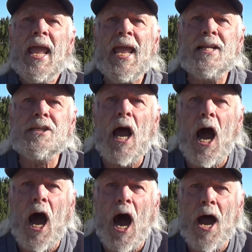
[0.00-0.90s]
It's
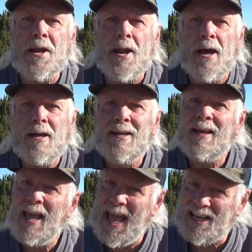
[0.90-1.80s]

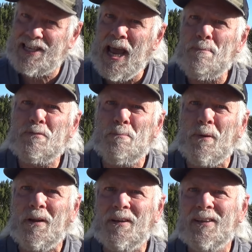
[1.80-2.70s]

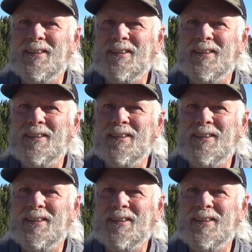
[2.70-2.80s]
unacceptable.